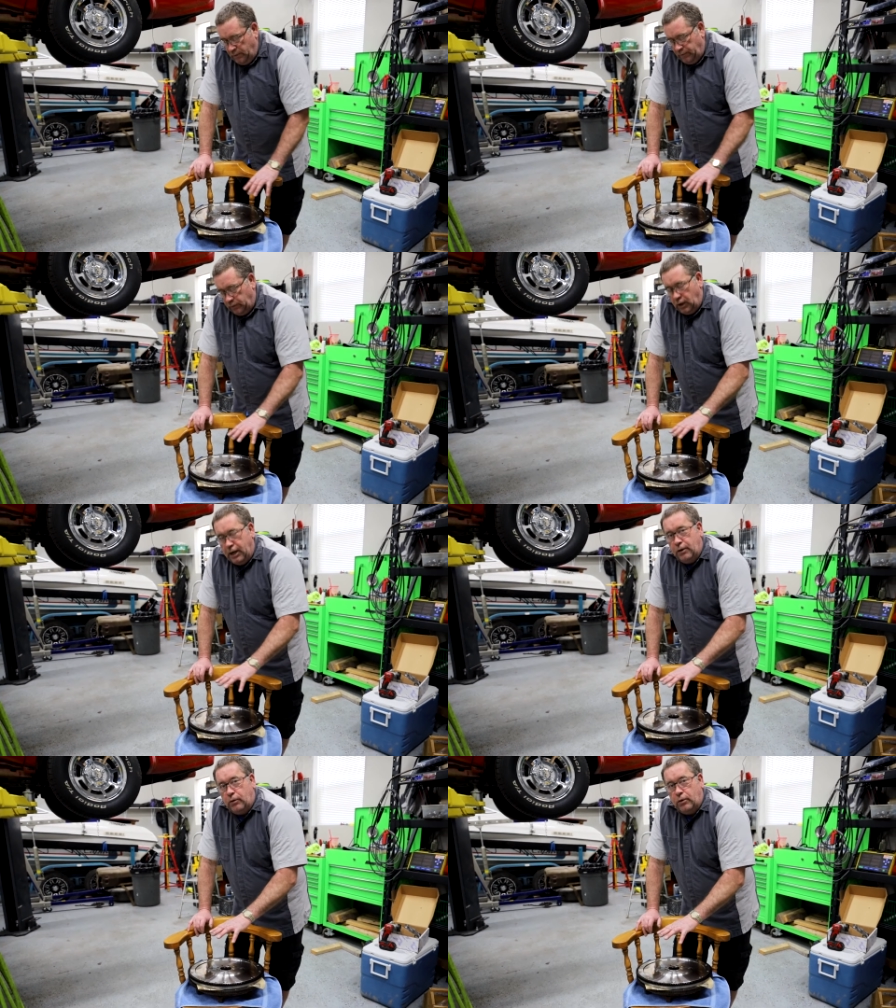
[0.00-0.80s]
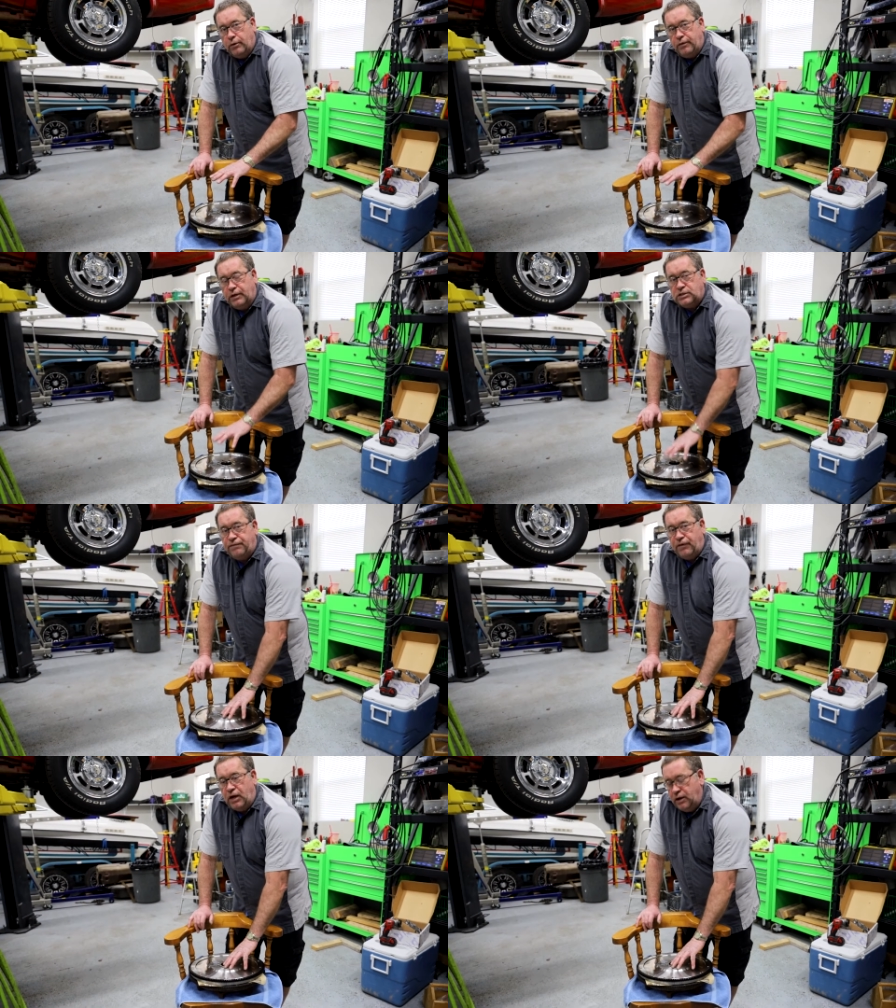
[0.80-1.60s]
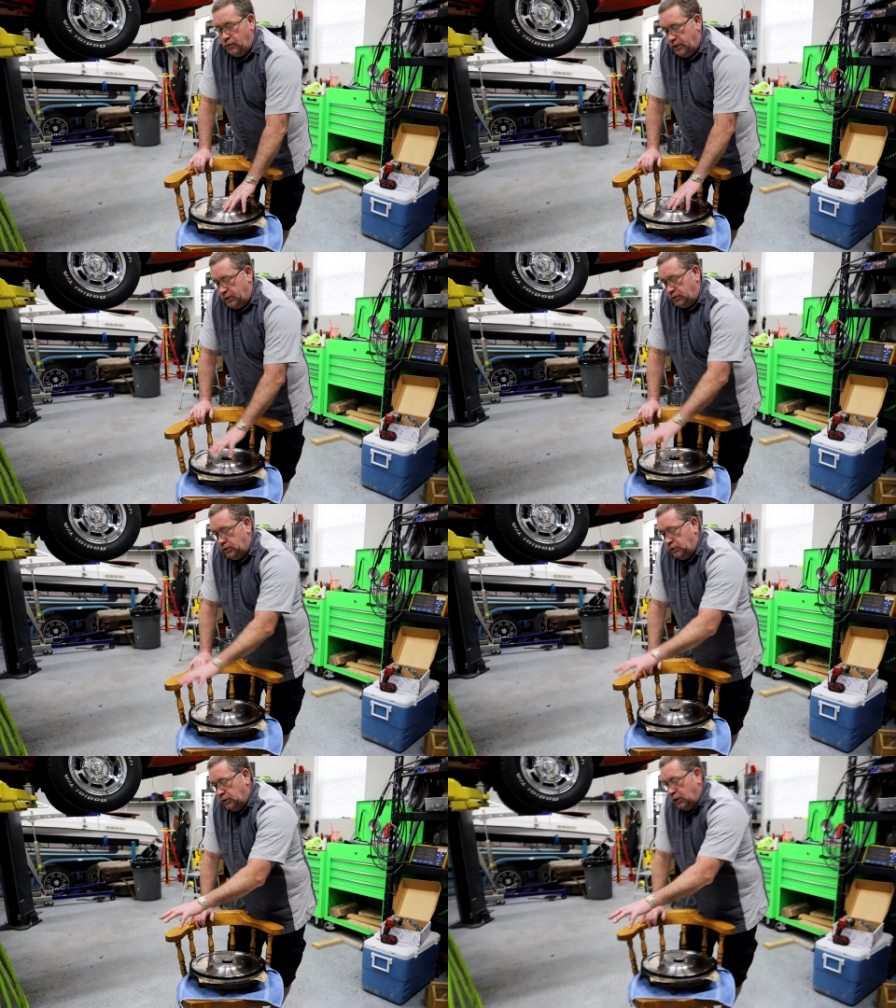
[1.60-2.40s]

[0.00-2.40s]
So I ordered this flywheel